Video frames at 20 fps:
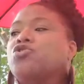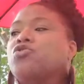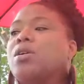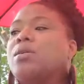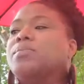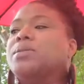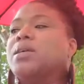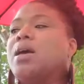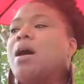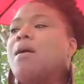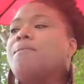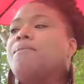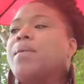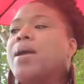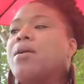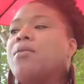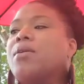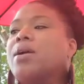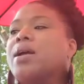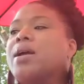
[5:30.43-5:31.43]
Trump's
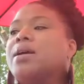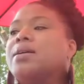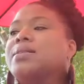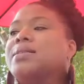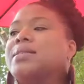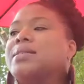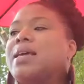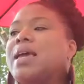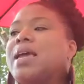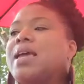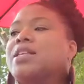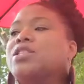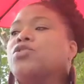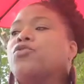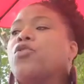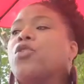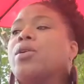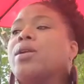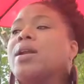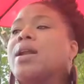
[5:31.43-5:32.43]
America stands
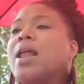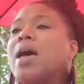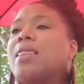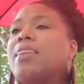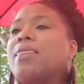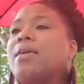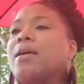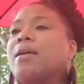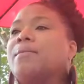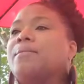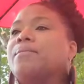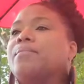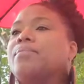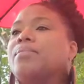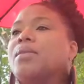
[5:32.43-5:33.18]
for nothing.